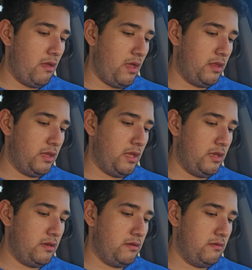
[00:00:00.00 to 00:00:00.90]
and
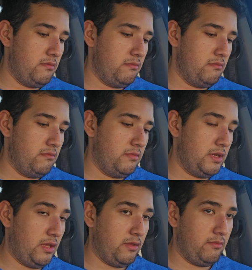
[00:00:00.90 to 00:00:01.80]
then
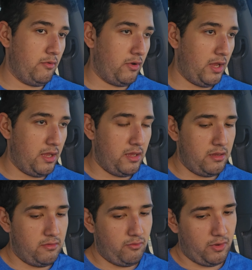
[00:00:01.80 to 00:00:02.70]
tell them,
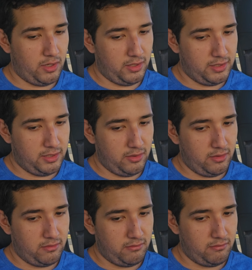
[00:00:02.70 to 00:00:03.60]
okay, we're going to
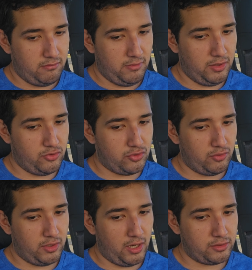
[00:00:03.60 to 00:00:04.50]
let either show
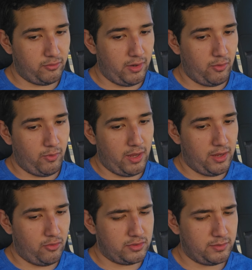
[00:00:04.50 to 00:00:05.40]
the doctor right
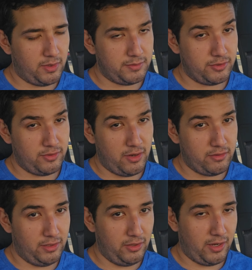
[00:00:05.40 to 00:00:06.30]
away, or sometimes they're there
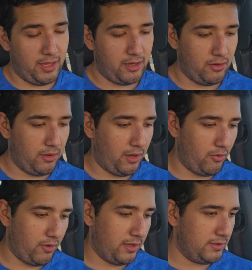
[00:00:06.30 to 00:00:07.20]
and they look at it like,
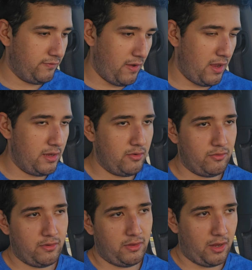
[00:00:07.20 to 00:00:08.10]
okay, it's fine,
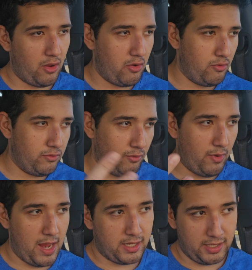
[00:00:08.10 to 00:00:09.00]
or they're like, oh, the
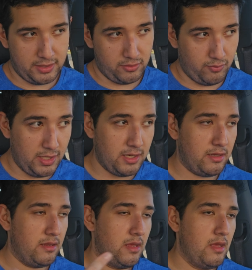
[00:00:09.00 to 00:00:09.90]
rad got to read
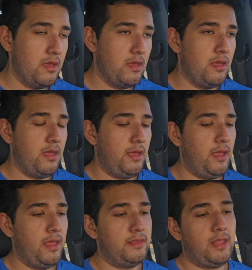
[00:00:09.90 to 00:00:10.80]
it. And